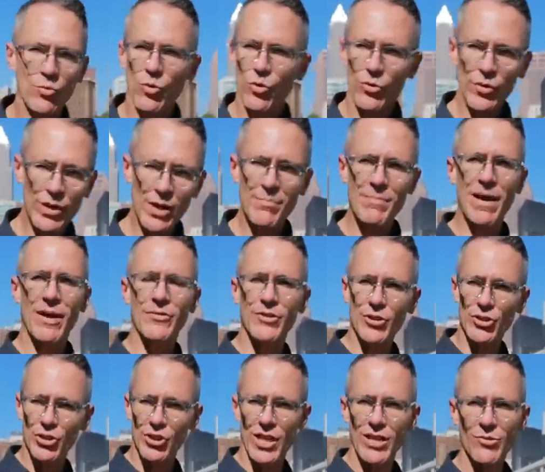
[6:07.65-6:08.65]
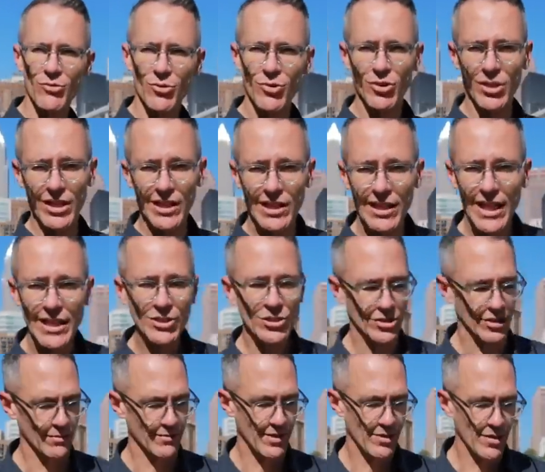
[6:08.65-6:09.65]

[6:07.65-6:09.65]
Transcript: to worry about the general election.